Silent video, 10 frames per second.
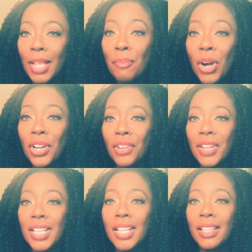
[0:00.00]

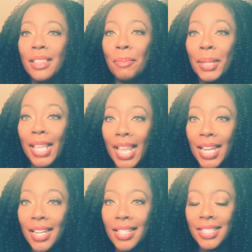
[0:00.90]
Mercury, the
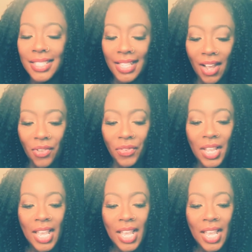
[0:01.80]
planet itself,